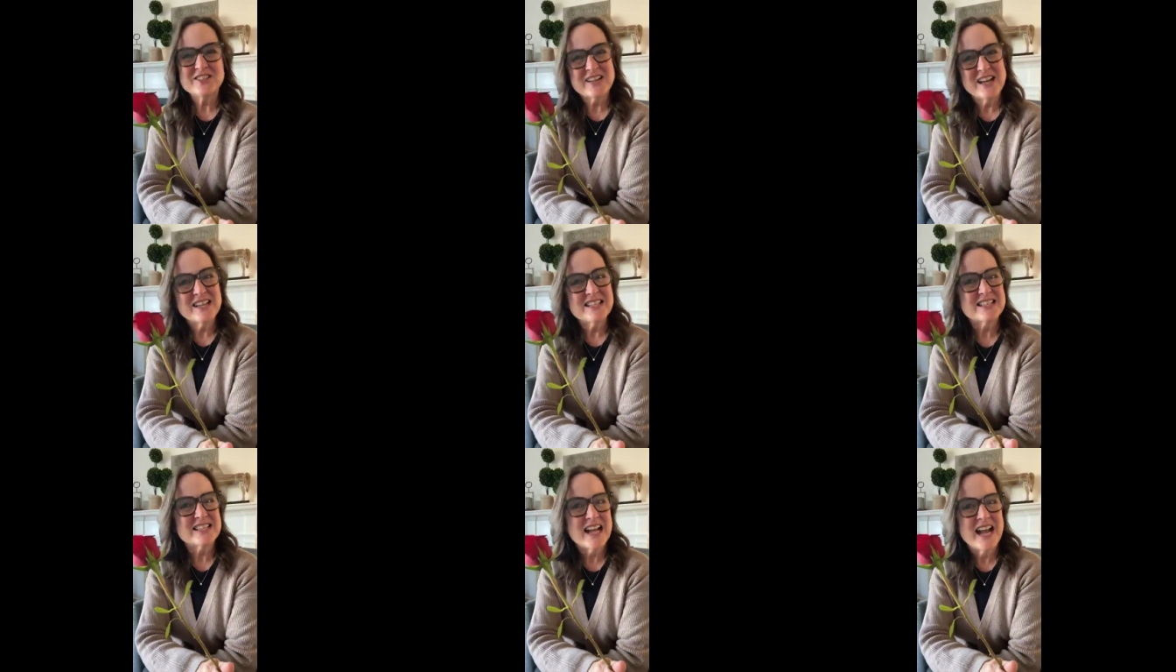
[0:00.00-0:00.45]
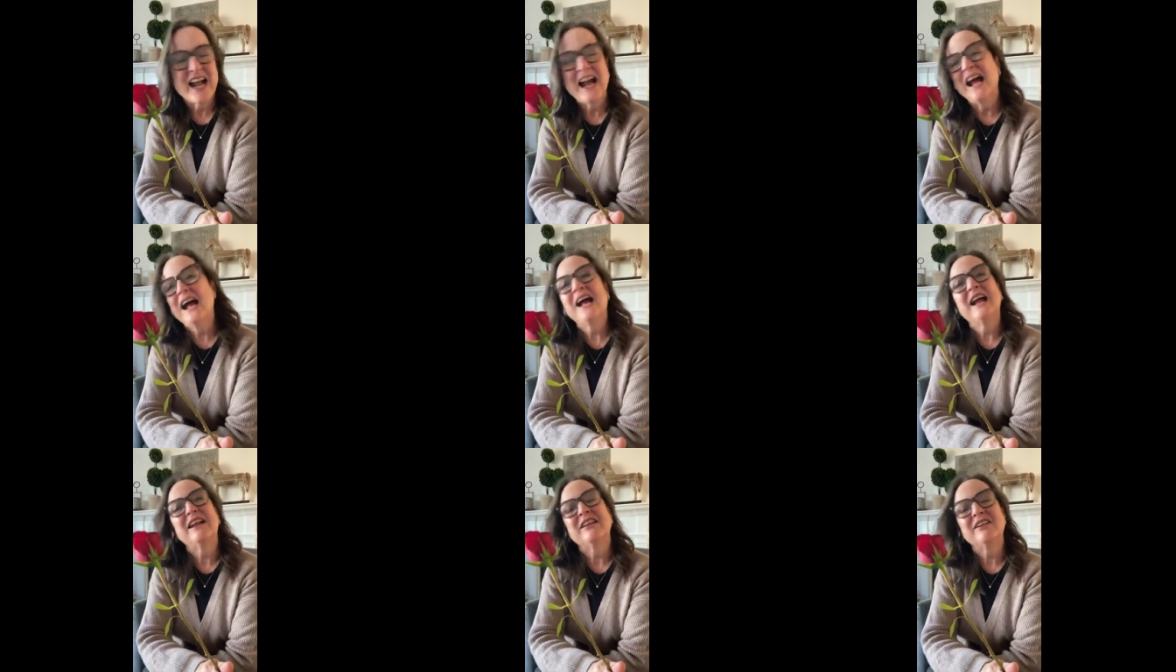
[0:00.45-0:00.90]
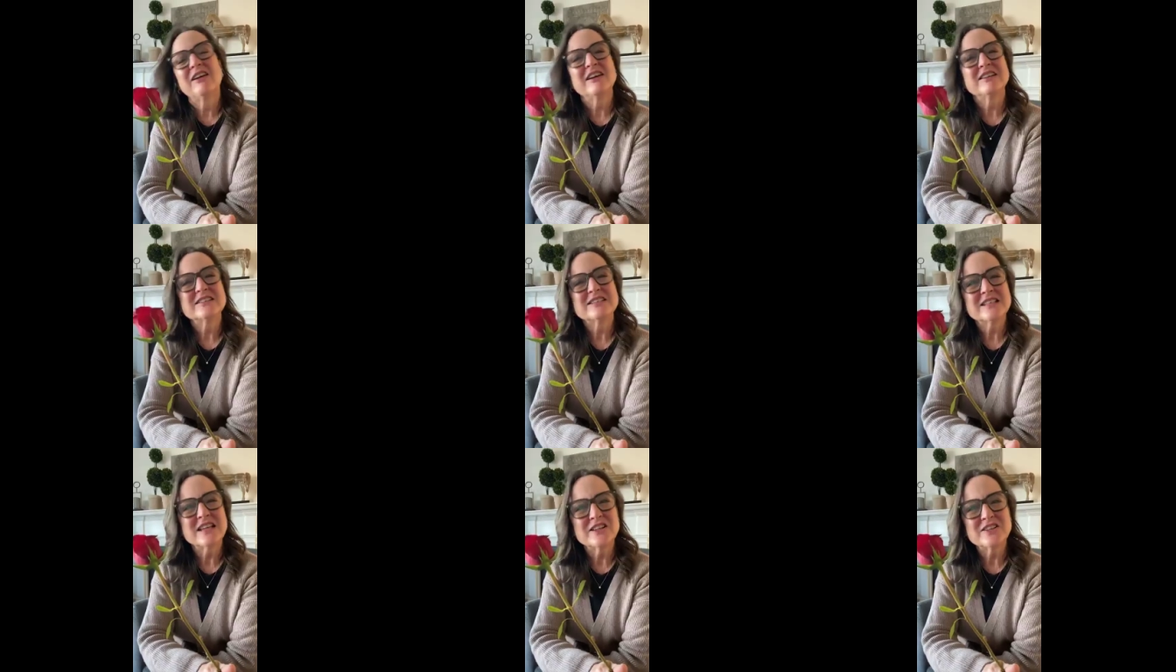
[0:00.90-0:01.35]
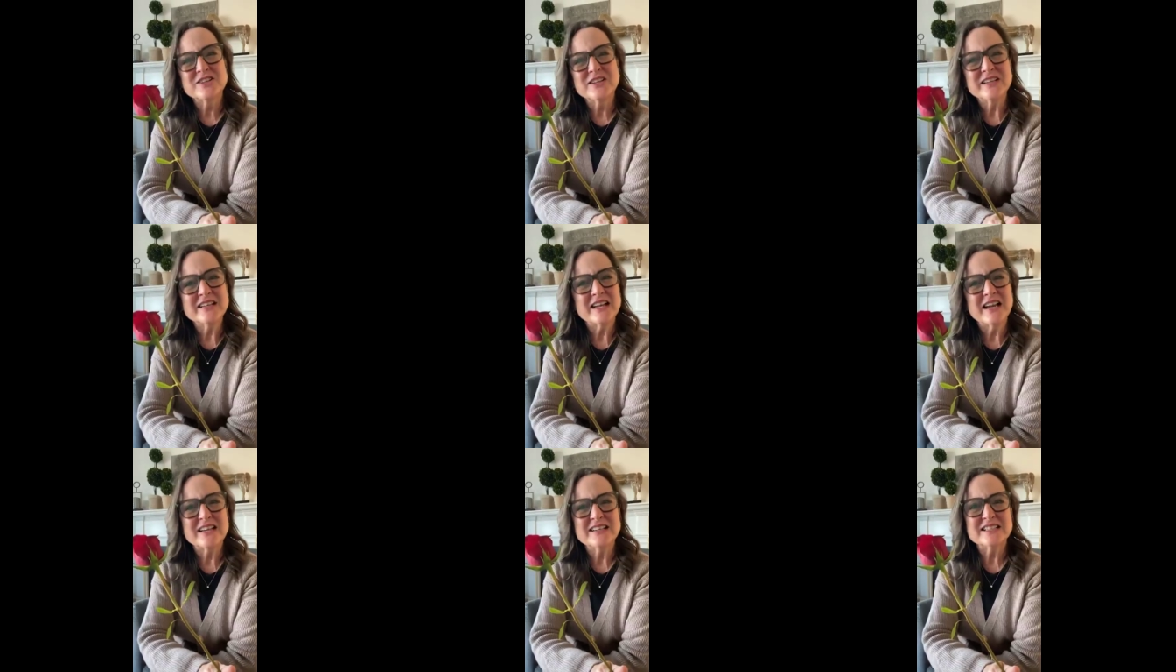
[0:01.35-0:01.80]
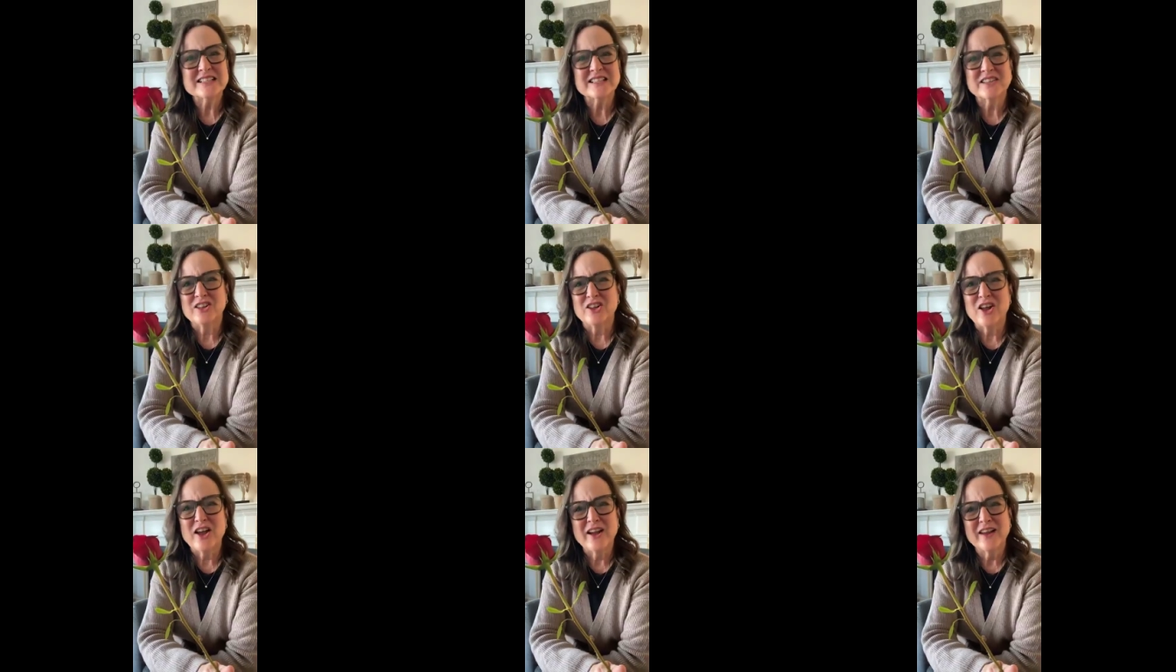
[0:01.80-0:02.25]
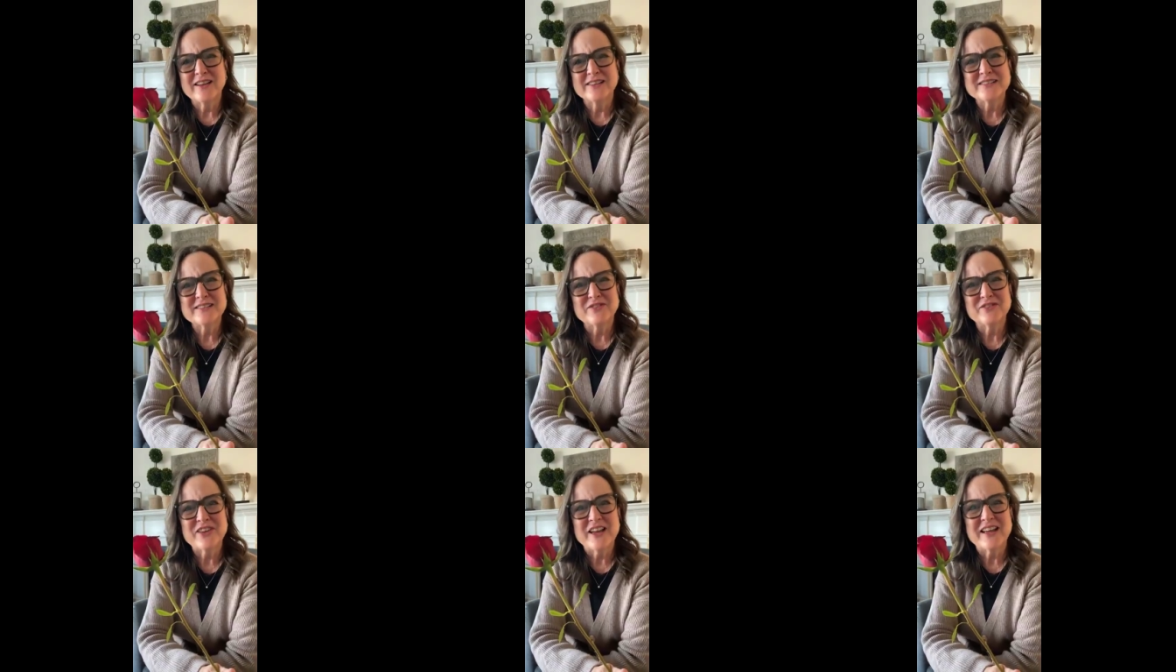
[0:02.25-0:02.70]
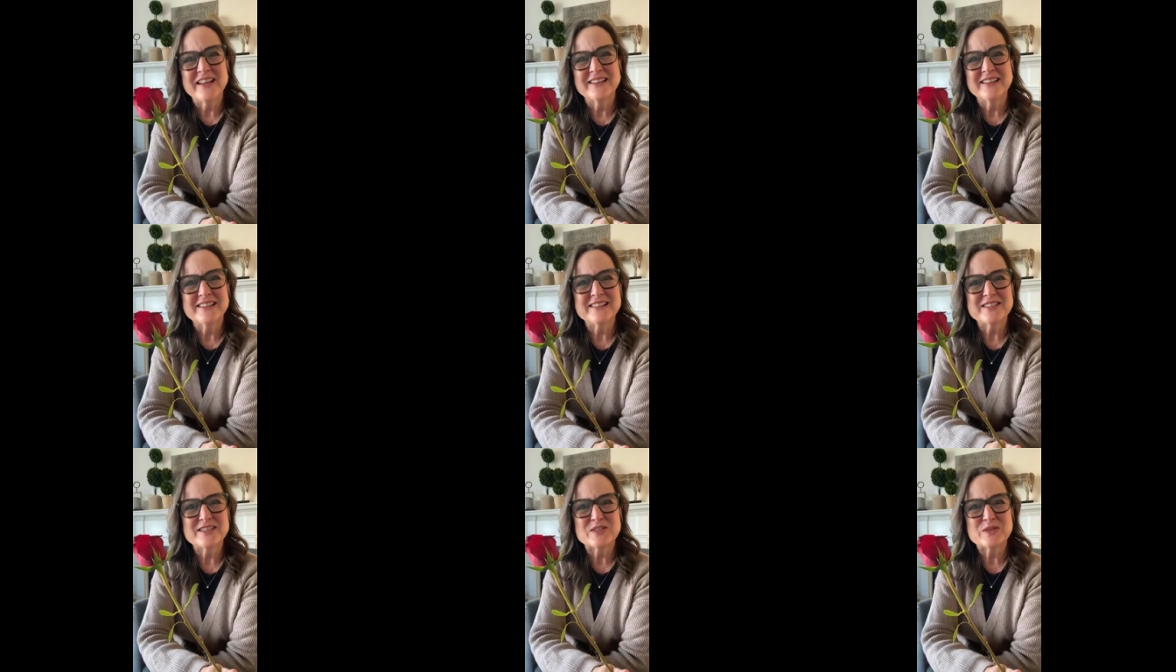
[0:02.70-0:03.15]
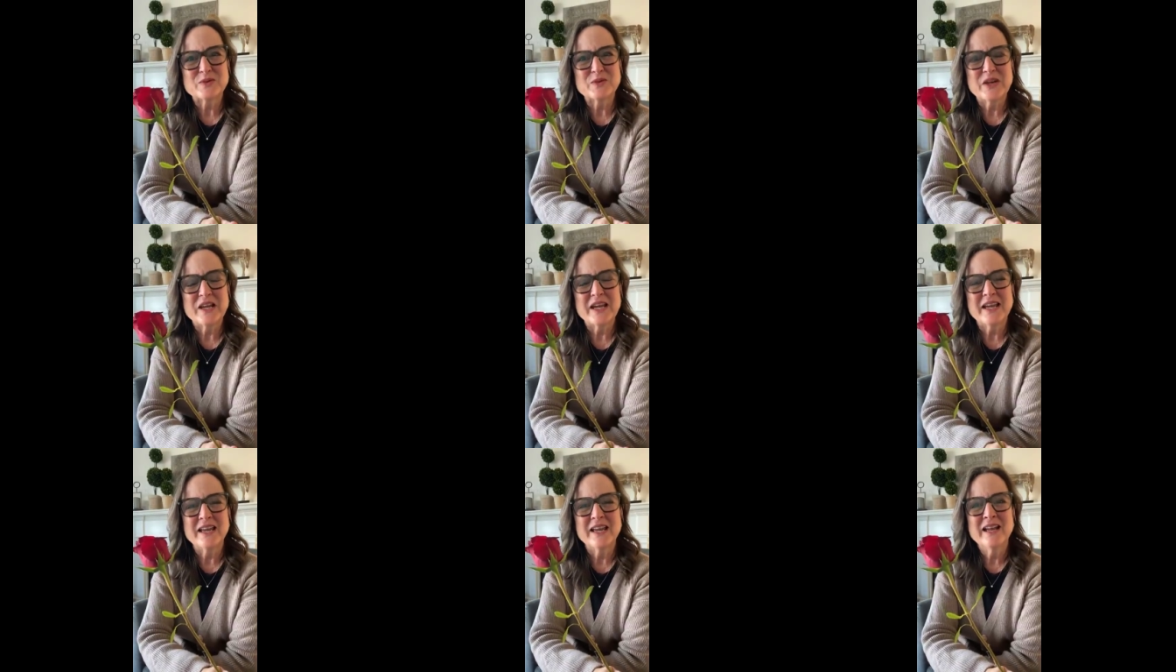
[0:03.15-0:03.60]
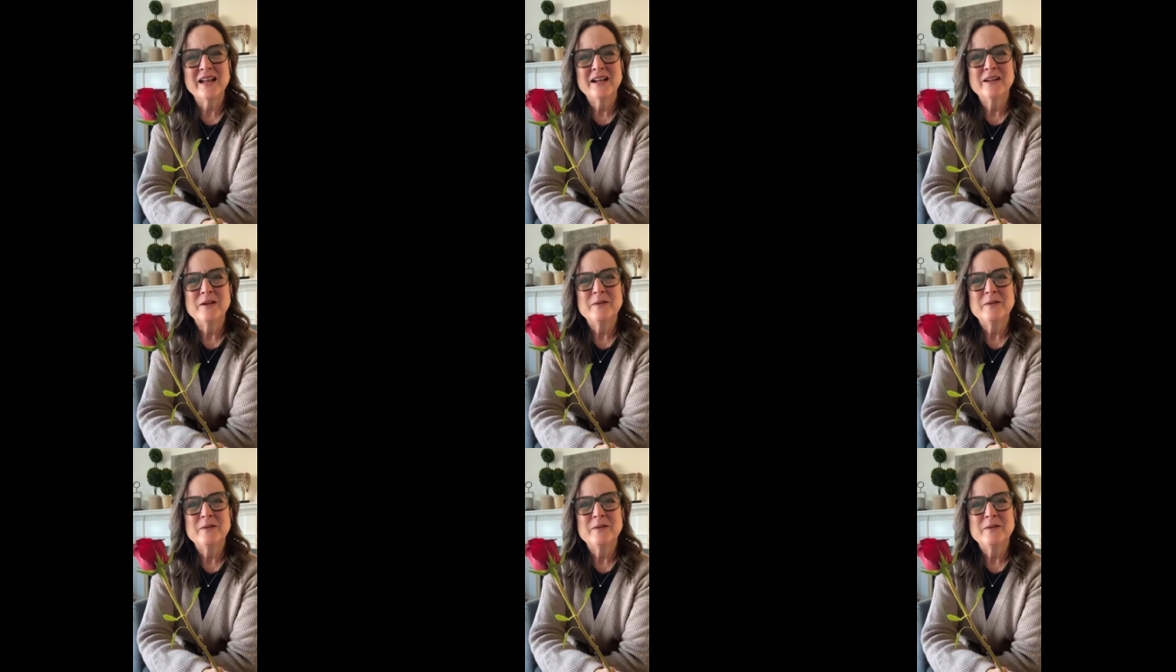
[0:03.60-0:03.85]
just had such a nice client event this week.